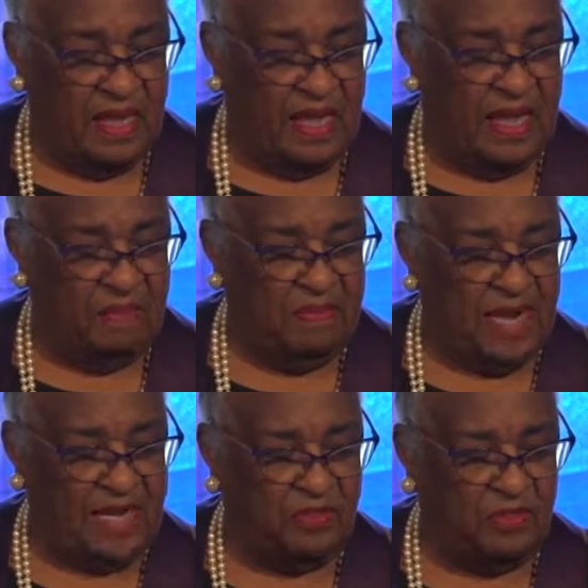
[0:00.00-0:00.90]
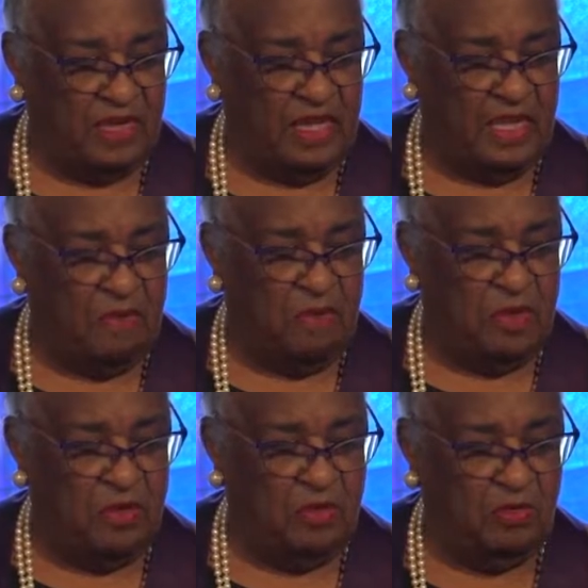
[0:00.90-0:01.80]
I am naturally
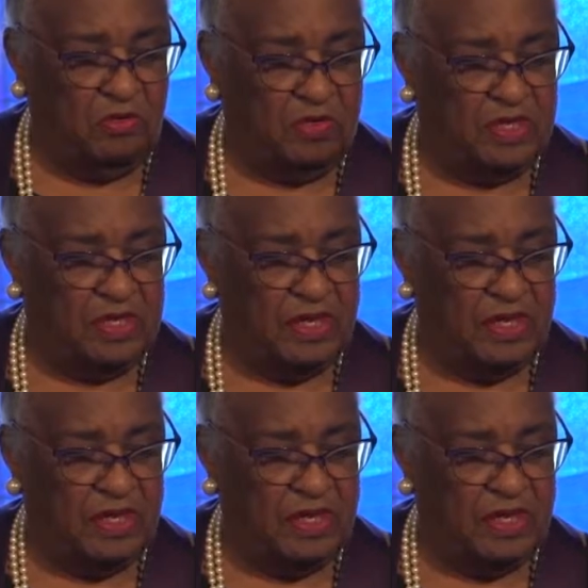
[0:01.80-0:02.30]
imbued